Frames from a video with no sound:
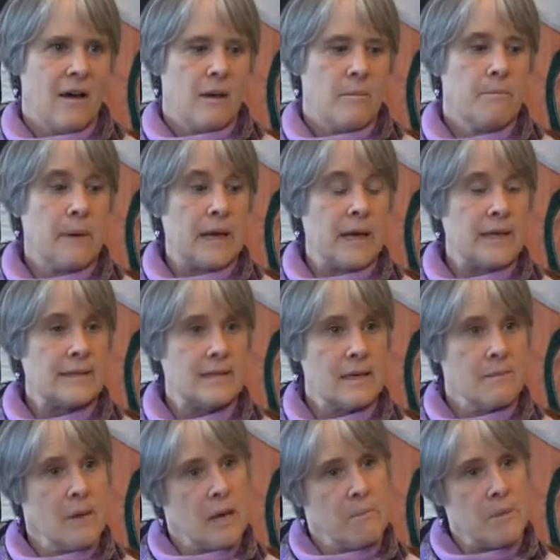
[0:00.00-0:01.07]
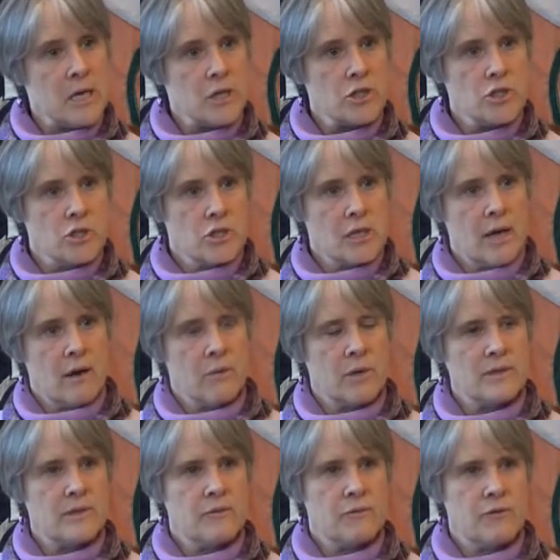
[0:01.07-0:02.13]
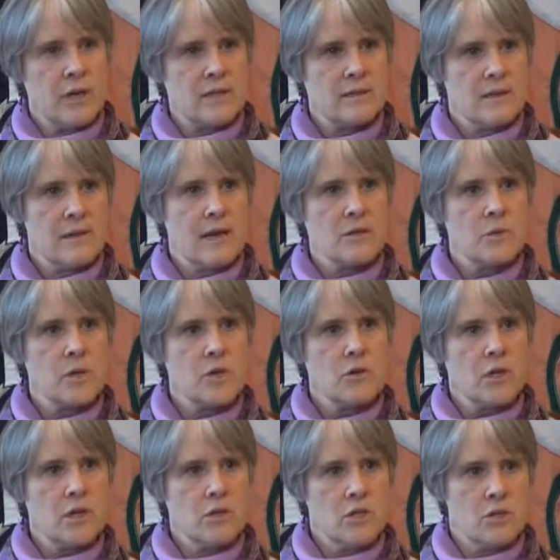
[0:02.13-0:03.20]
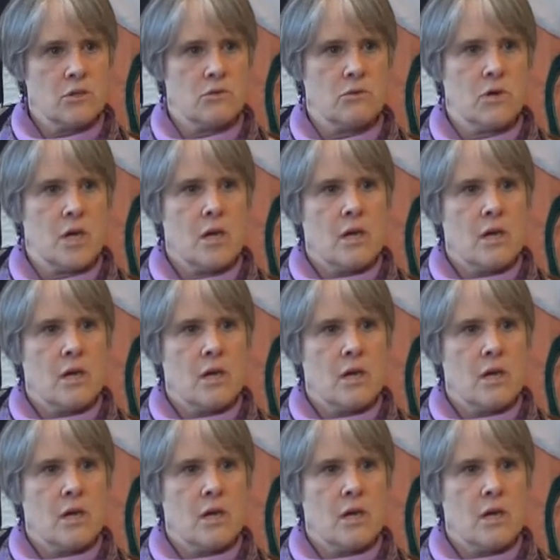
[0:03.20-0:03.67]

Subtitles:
But I sent my picture down with some friends, and that's what you can do.